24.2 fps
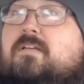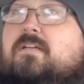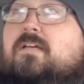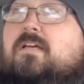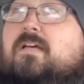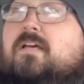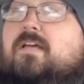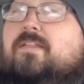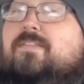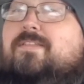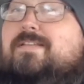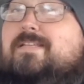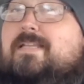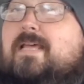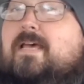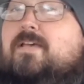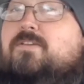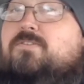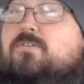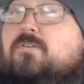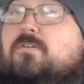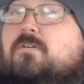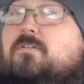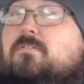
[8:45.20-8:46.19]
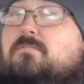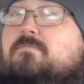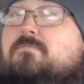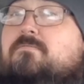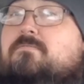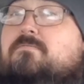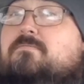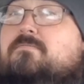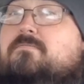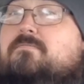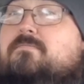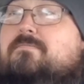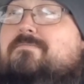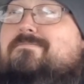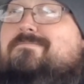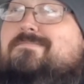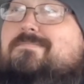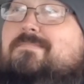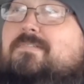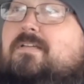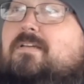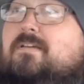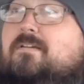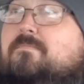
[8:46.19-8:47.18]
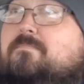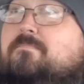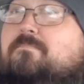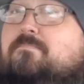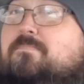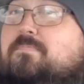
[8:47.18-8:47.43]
the desert, yeah,